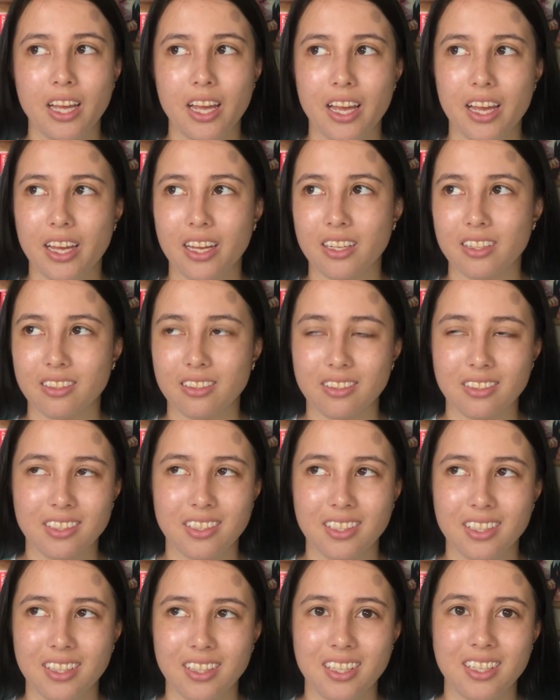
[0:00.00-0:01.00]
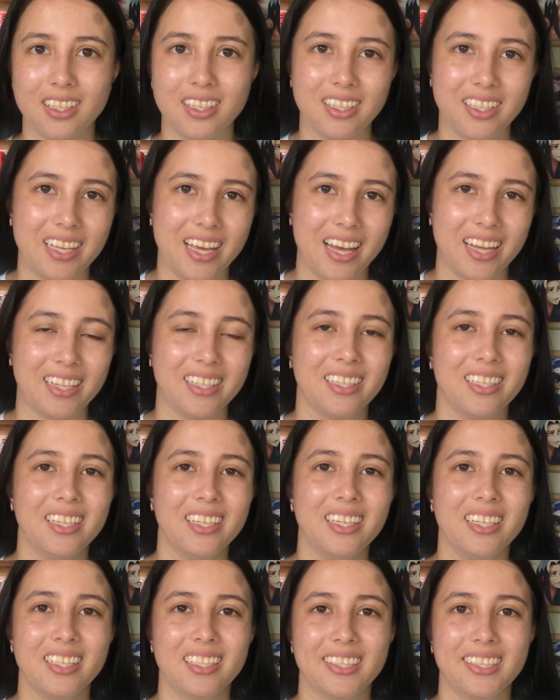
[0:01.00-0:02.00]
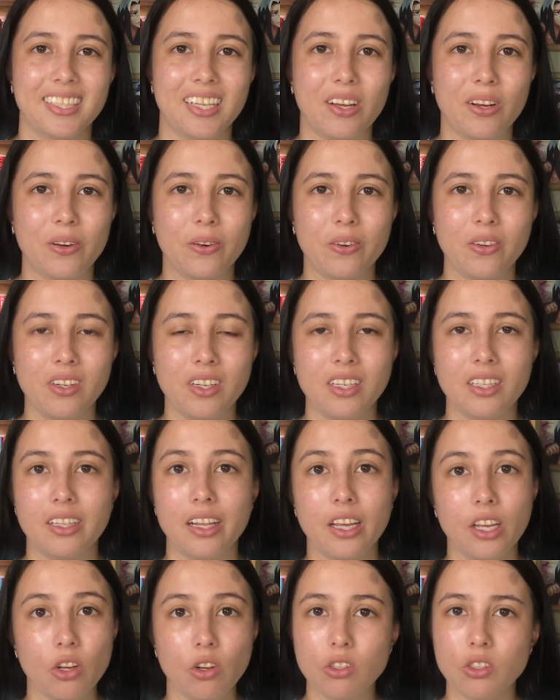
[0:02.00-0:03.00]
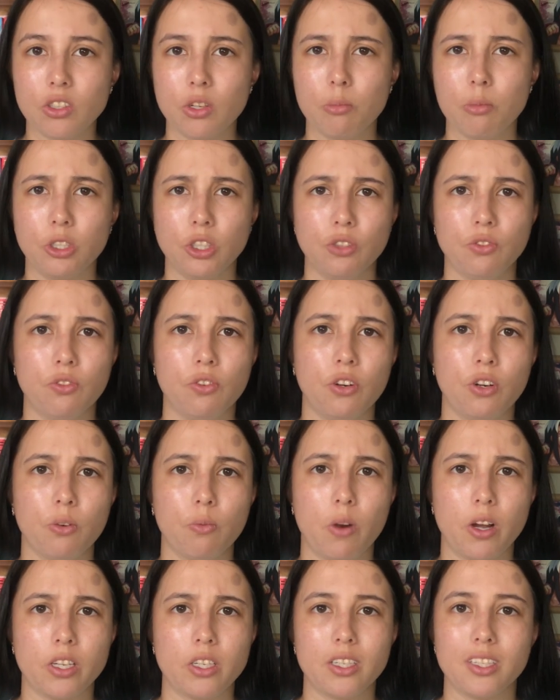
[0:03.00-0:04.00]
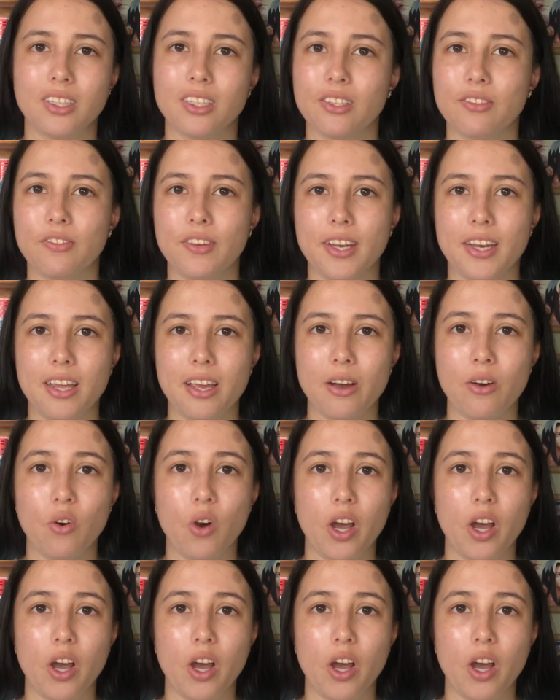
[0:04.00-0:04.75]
And yeah, so thank you all so much for watching this video.